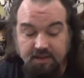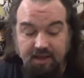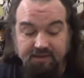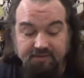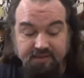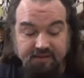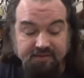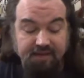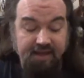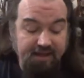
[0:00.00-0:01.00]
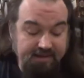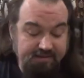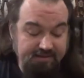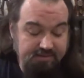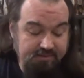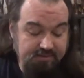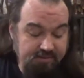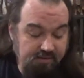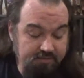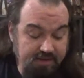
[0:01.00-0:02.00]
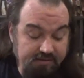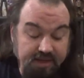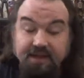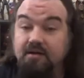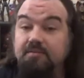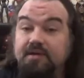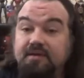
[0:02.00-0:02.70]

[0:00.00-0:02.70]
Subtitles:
As they attack, retire our